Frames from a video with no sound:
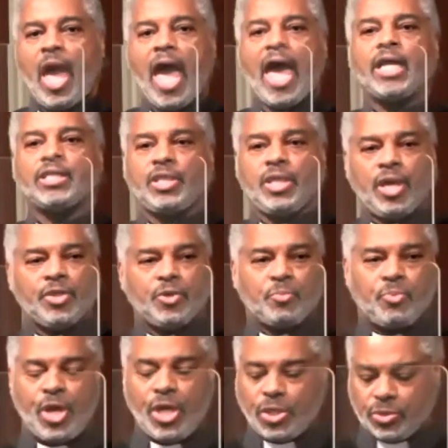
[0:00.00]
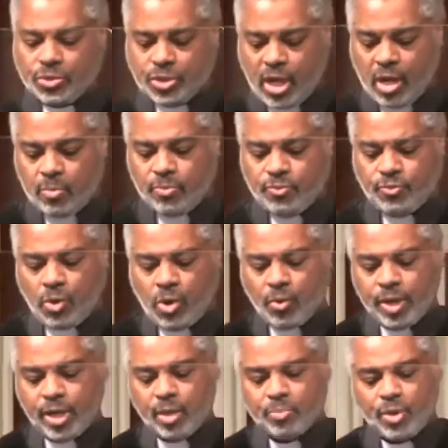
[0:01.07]
as the other preachers come
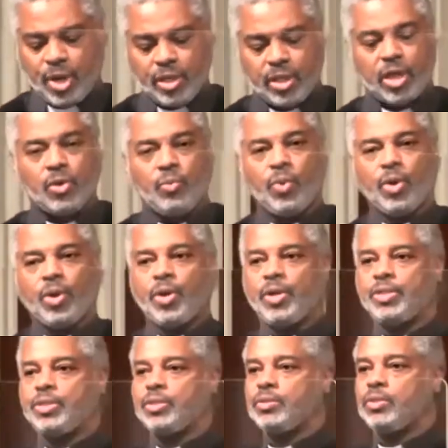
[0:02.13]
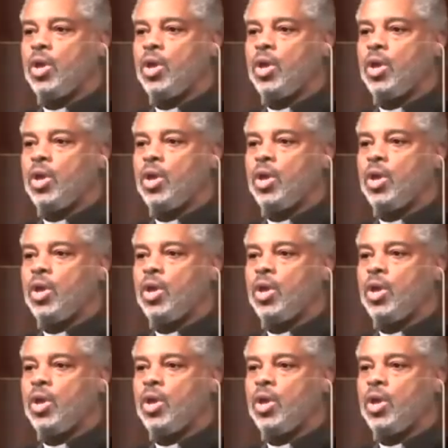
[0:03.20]
forward and bring their word.